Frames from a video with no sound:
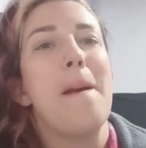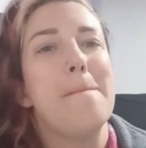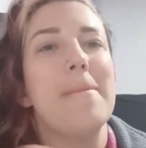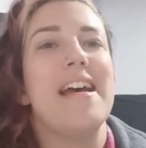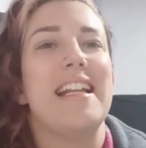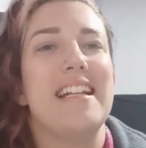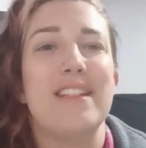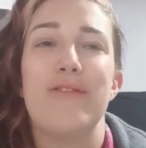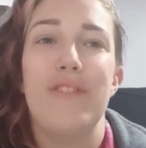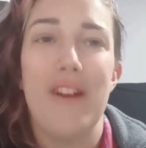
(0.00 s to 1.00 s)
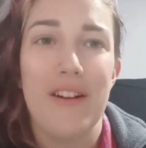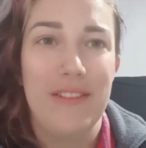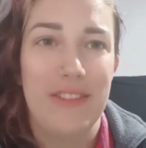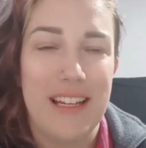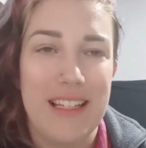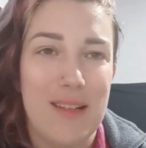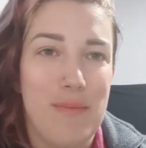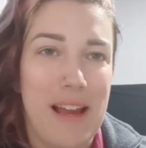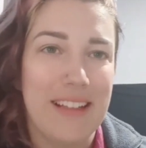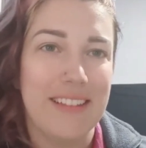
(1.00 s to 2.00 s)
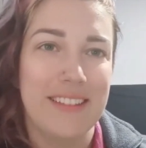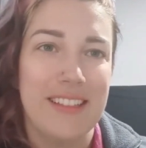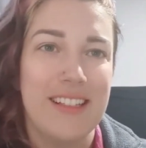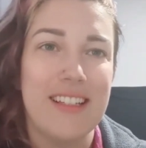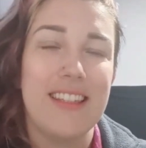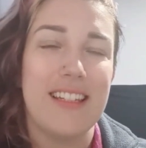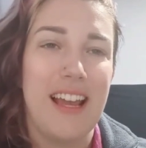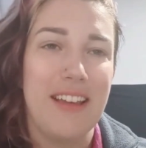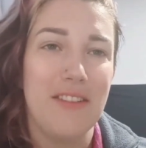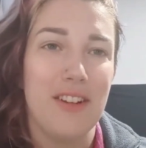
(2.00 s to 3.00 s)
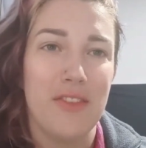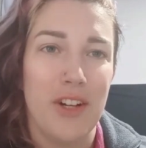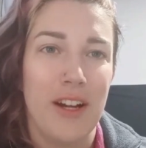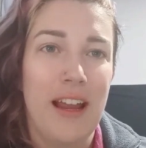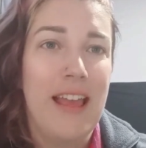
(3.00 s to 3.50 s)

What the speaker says: But it is very fun to bike along the Nile River.